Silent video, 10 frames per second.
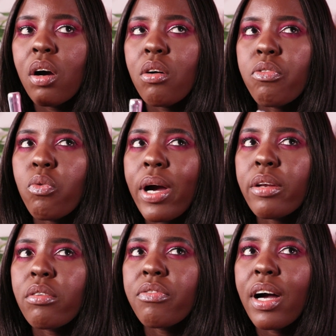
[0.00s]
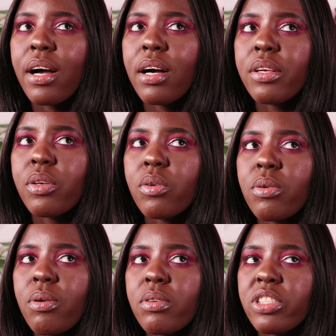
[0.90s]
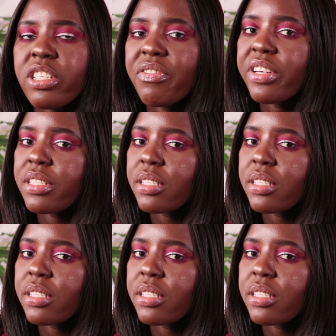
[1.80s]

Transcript: of one of uh you know jeffree